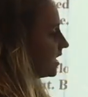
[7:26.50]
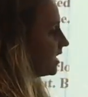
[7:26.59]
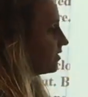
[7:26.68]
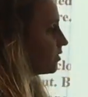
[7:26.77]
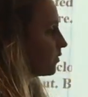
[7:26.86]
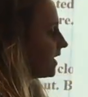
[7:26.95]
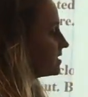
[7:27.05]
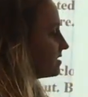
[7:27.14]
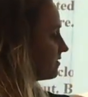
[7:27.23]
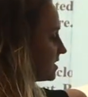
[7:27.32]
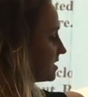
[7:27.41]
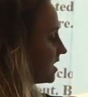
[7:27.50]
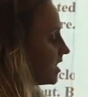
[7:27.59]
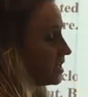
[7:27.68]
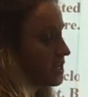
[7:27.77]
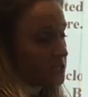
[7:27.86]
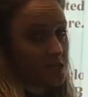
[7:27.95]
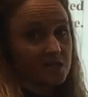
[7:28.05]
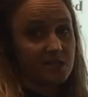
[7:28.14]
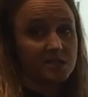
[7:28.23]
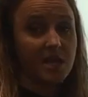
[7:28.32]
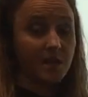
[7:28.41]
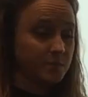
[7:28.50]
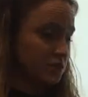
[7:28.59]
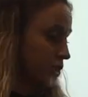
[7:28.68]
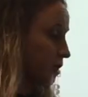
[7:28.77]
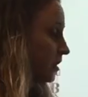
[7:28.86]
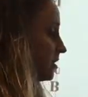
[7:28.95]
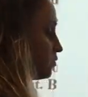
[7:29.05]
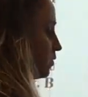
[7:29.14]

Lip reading: in the rays of the sun and in the temperature is